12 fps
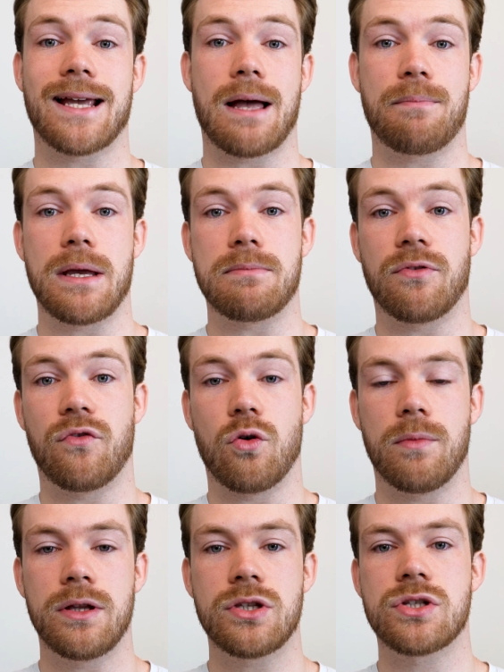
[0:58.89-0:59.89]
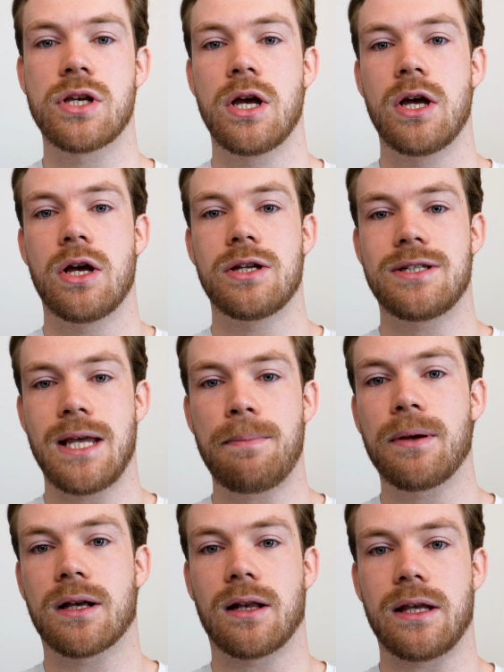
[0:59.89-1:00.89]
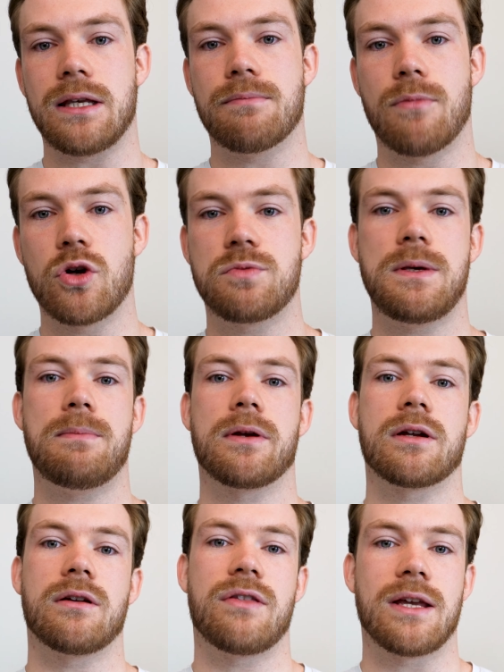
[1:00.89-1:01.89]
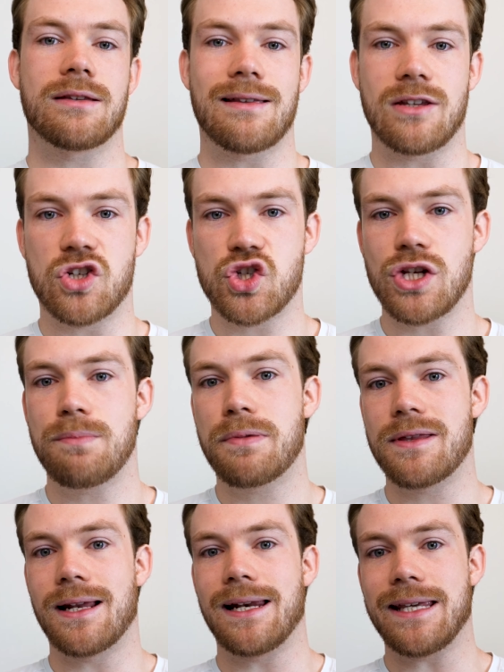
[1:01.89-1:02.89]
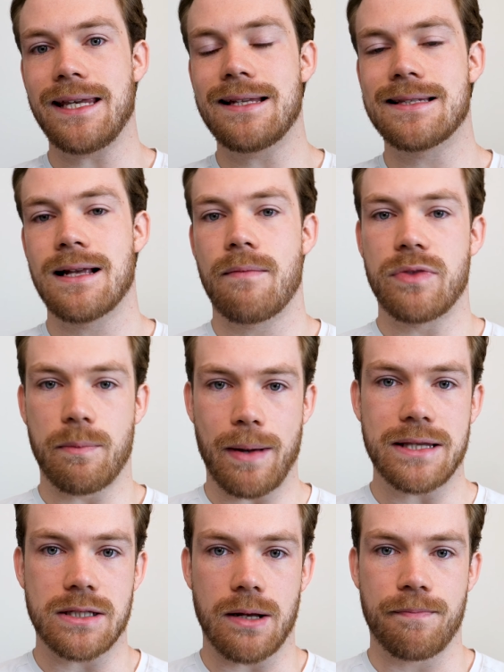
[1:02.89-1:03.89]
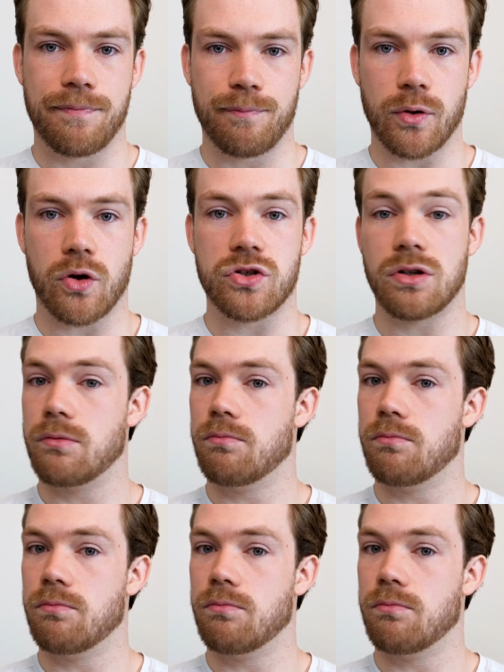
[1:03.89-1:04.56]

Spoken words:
campaign performance, typically most people are going to think that the cheaper the leads, the better, because